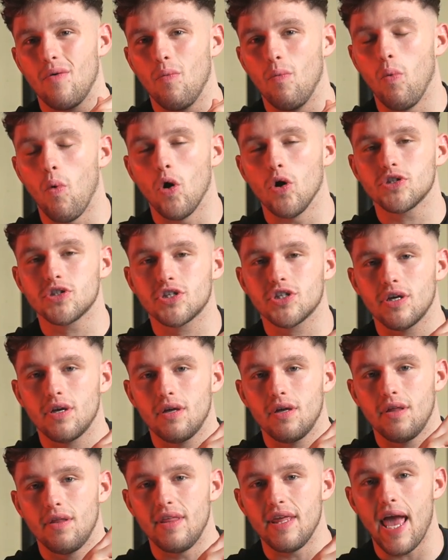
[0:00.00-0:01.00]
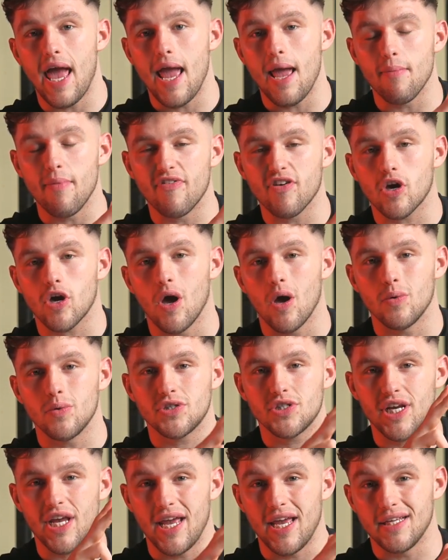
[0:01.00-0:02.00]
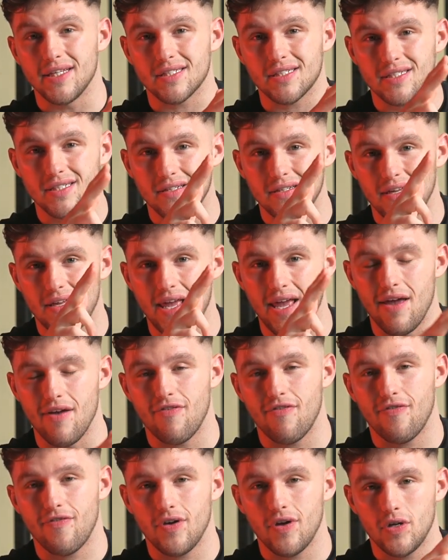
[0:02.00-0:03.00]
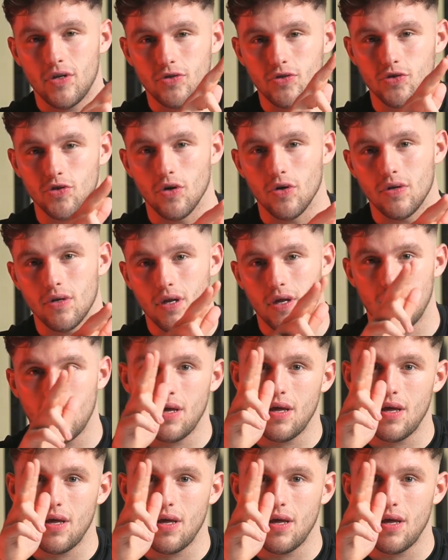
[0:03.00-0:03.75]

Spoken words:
what the aim of a coach is, if done,